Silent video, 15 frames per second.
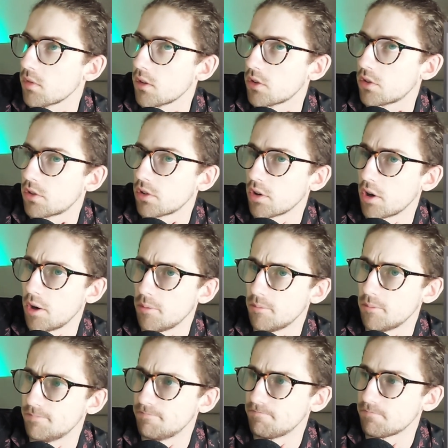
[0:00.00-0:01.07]
So,
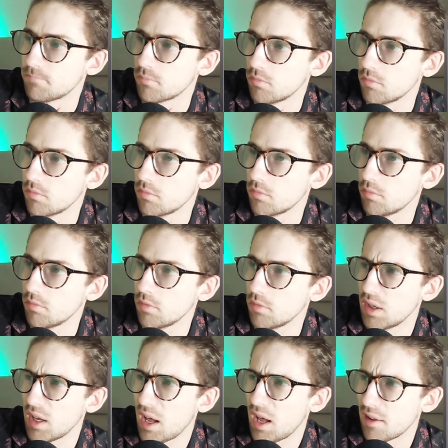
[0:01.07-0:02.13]

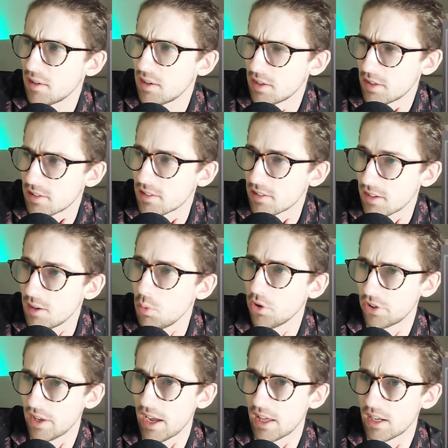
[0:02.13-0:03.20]
it
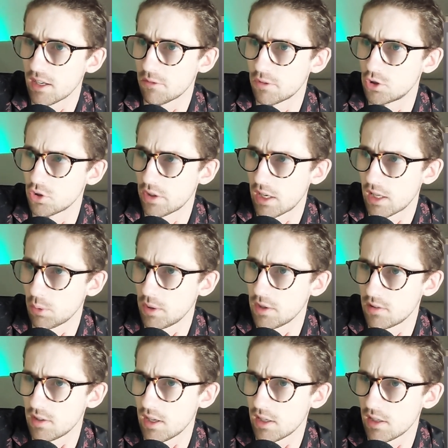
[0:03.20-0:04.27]
was a headache for John
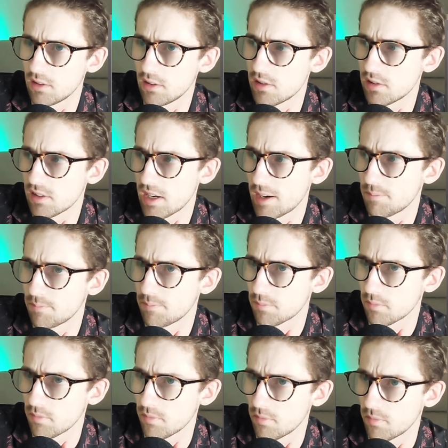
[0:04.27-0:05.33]
Aloisi heading into this game.
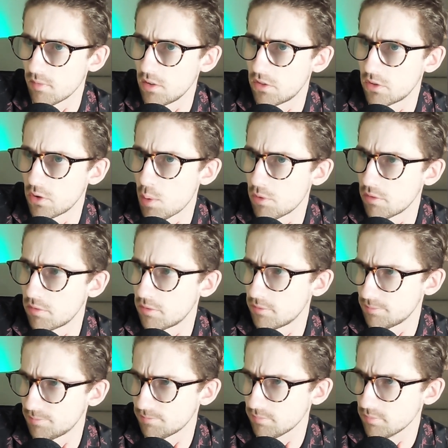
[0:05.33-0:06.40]
In terms of,
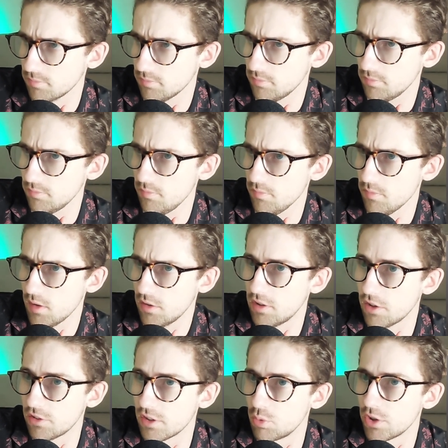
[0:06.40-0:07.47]

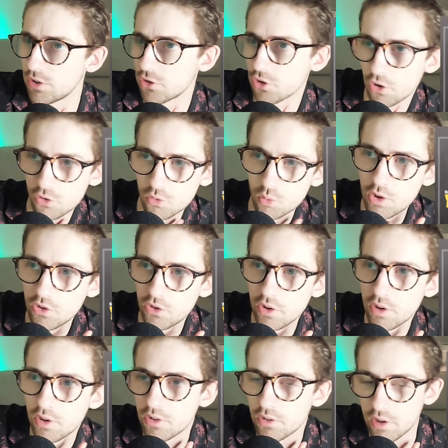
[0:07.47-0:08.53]
does he risk Josh
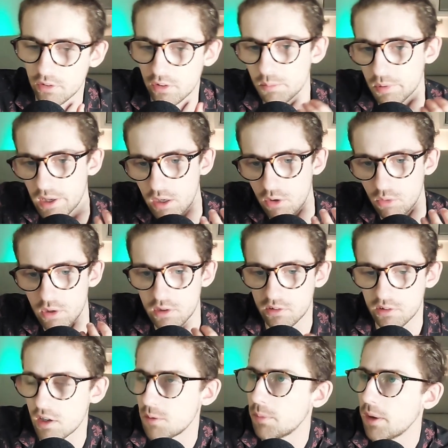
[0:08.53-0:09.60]
Risdon? Does he play Crin
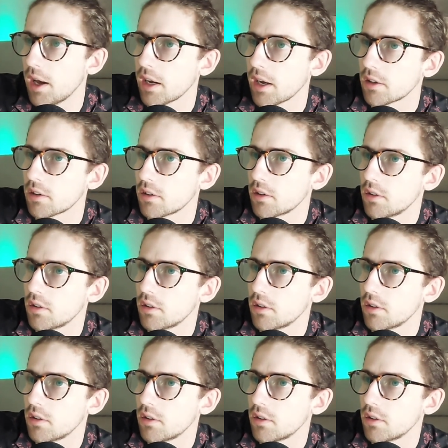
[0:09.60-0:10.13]
centre back?